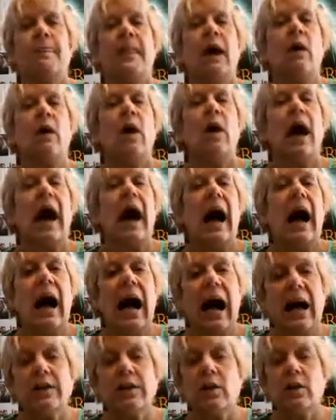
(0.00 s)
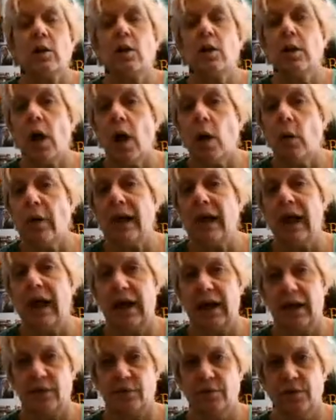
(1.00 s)
Now, hot glowing
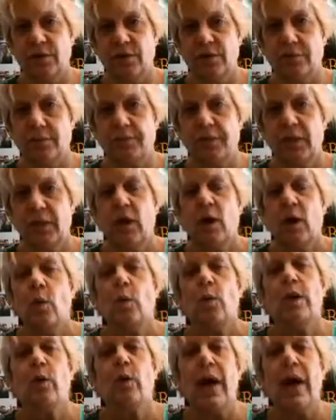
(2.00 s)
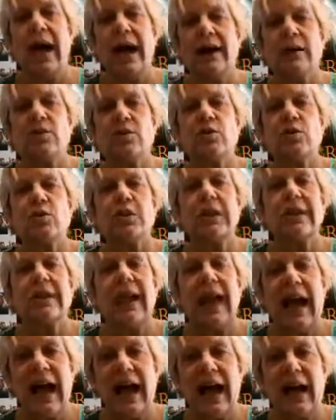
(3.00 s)
hydrogen, where you
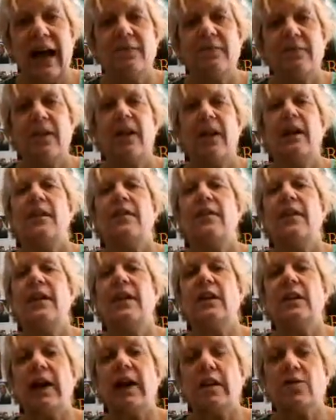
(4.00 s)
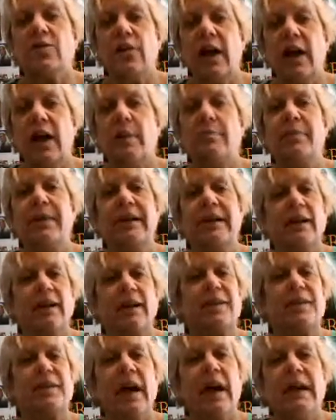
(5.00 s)
actually have the electron being
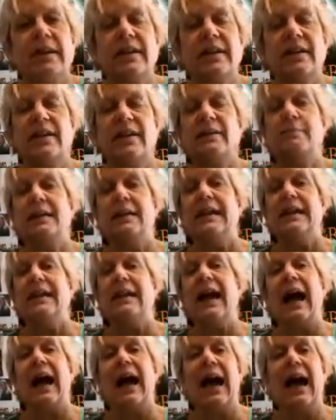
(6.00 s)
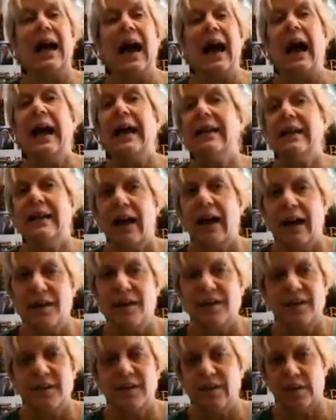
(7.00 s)
excited and being
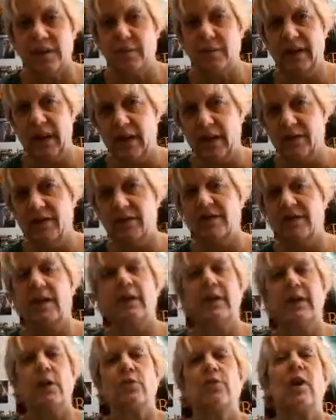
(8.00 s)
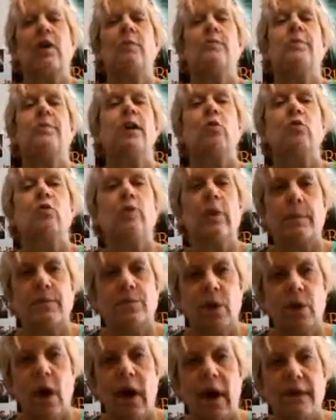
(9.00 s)
ionized in some cases, the electron being
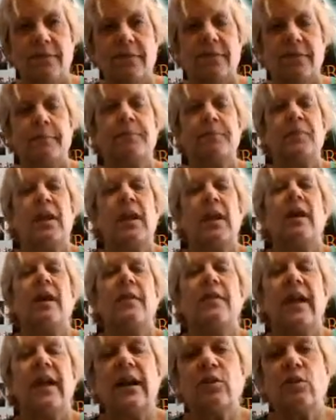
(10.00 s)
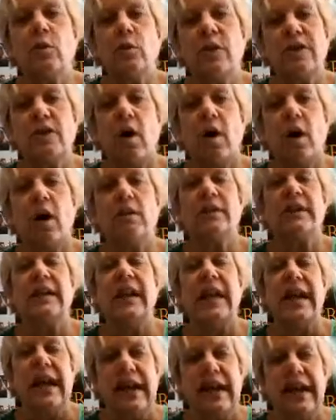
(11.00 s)
ripped off, that's what's called
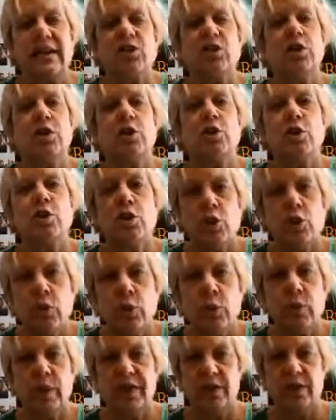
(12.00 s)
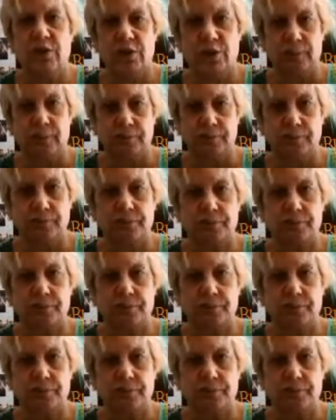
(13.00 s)
an H2 region.